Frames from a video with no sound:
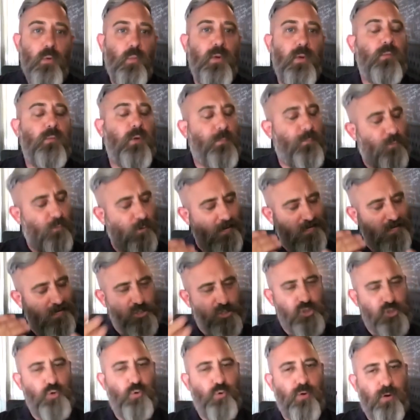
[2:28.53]
We were pretty
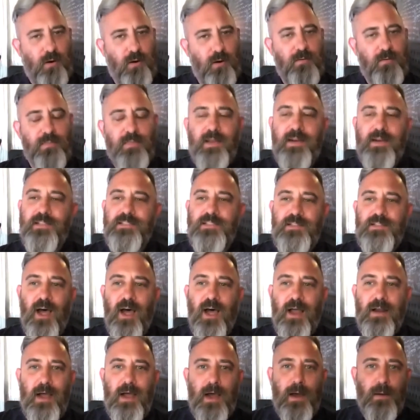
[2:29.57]
sure that it's
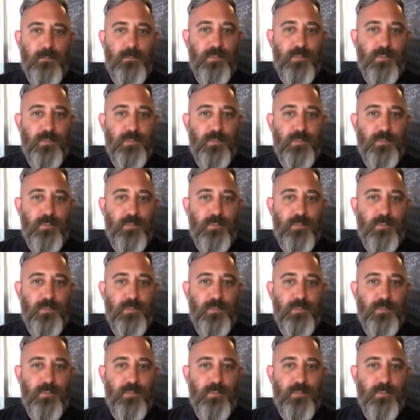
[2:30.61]
not uh,